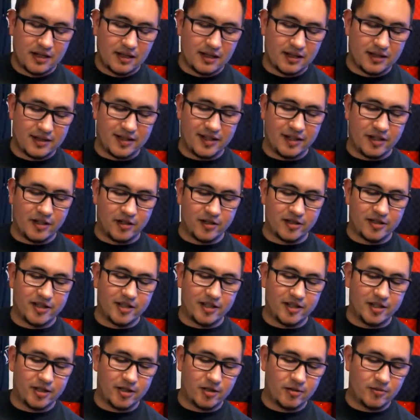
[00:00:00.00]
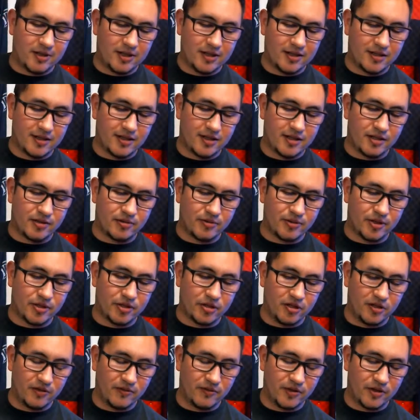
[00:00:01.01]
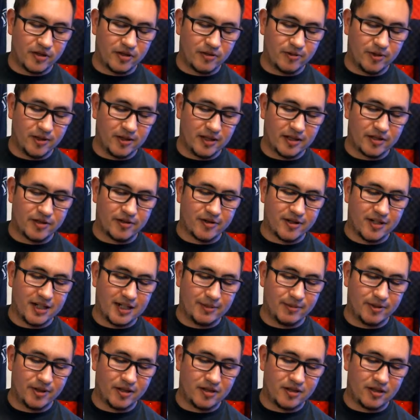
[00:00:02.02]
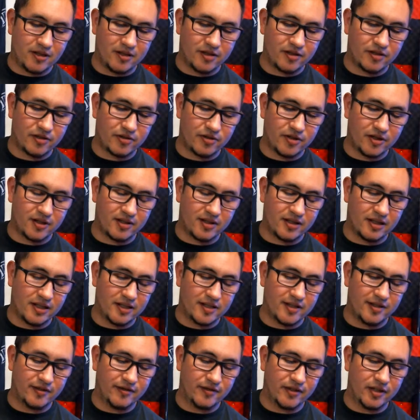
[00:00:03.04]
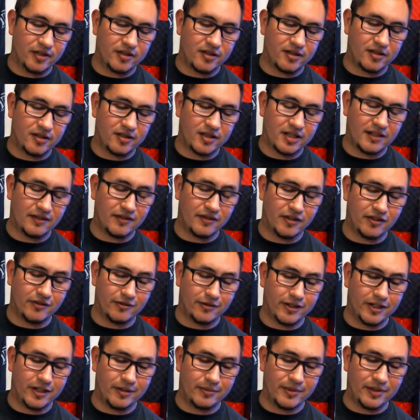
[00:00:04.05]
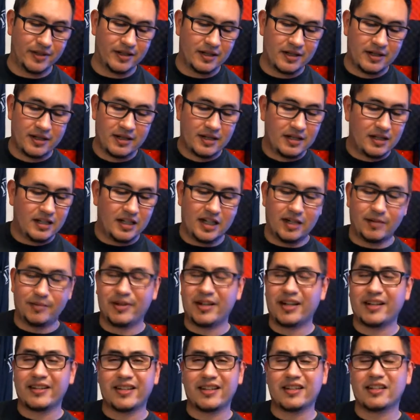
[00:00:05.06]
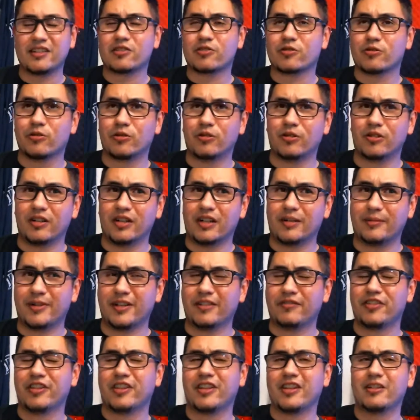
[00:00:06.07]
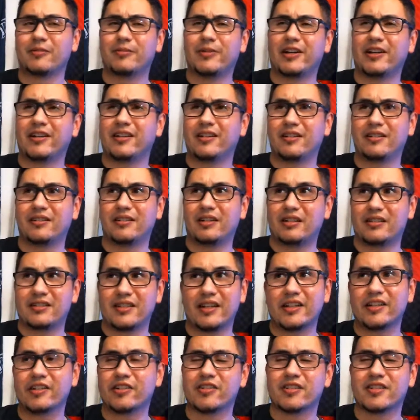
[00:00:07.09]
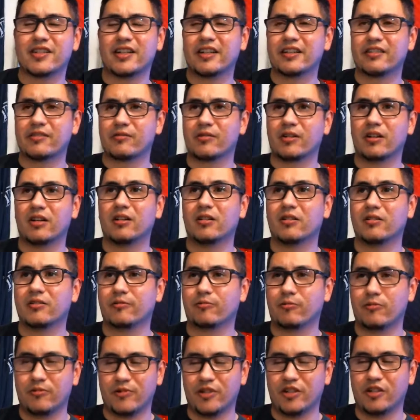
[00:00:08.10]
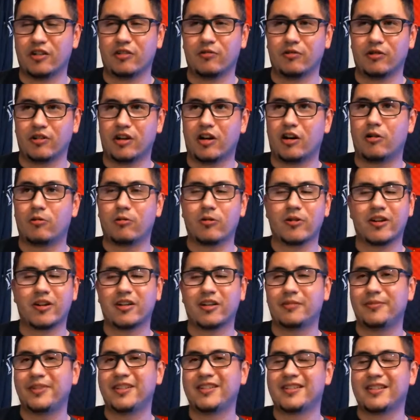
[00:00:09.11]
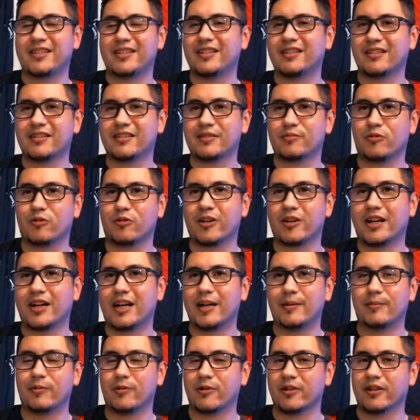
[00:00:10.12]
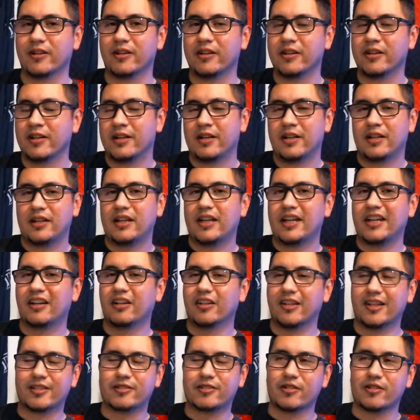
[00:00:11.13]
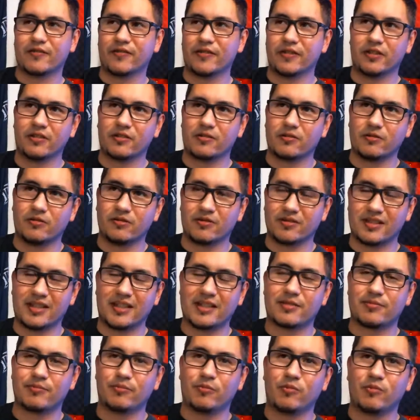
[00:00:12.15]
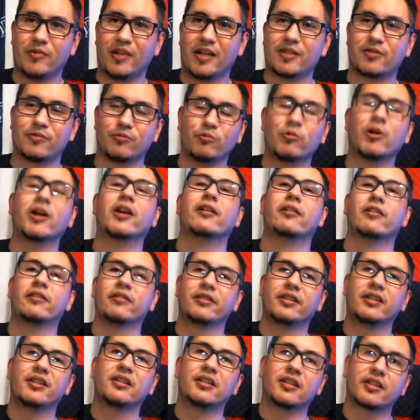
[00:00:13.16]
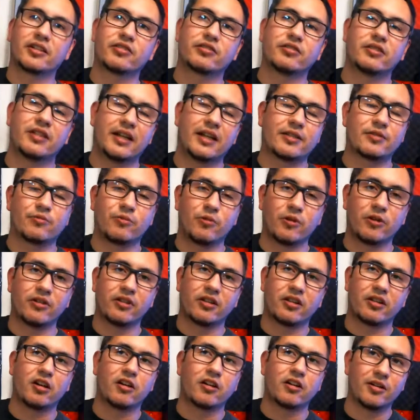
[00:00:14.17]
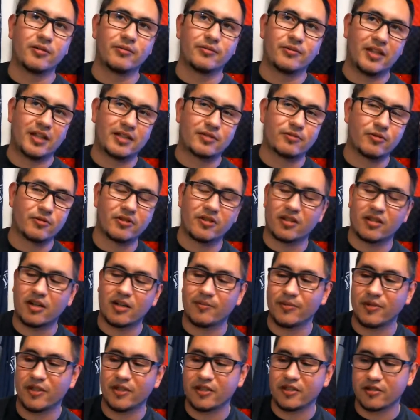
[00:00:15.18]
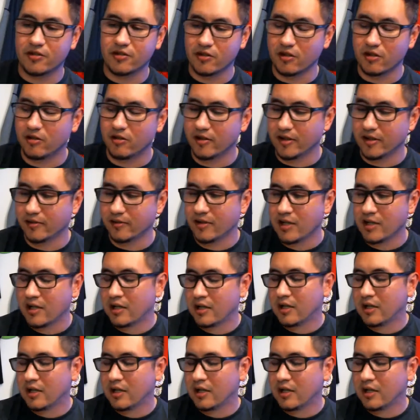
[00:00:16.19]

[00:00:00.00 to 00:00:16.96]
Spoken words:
Let's see. Hertz CEO wants to switch over to electric hybrid cars, trucks, and SUVs to save the environment. I mean, I think that's cool. I mean, if you think about it, 10 years down the road, all we're going to be seeing is more hybrid and electric vehicles. That's where the companies are going.